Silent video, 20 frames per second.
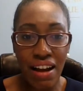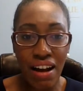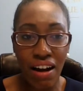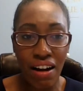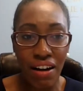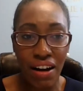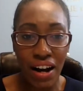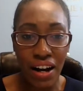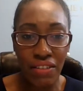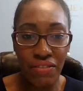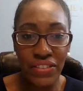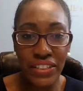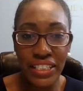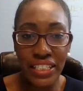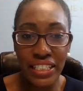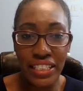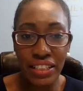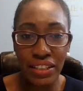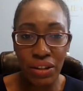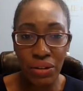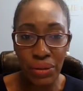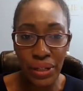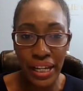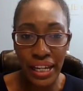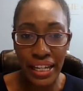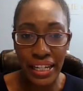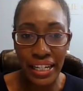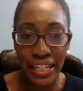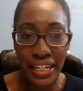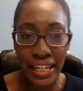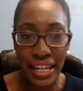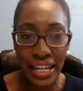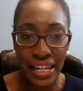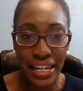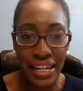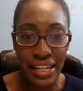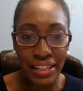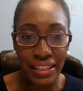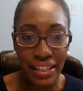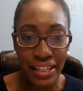Our office is located
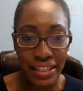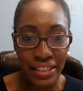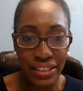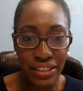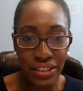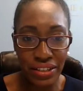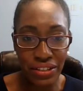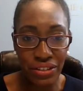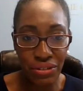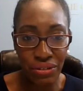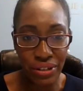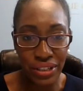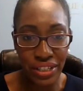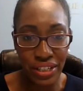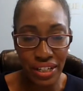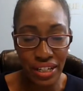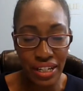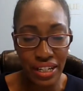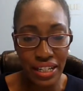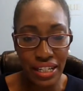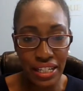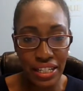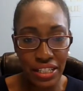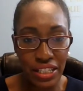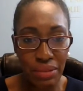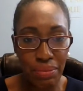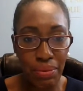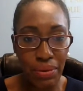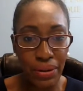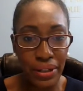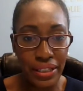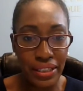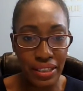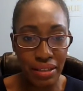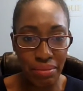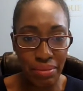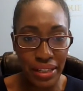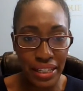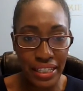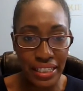in Atlanta, Georgia, East Point
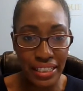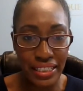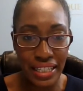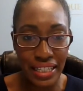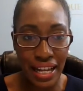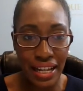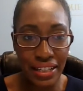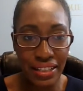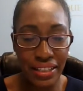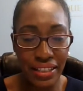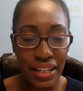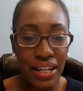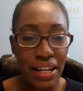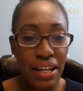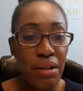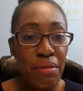to be exact,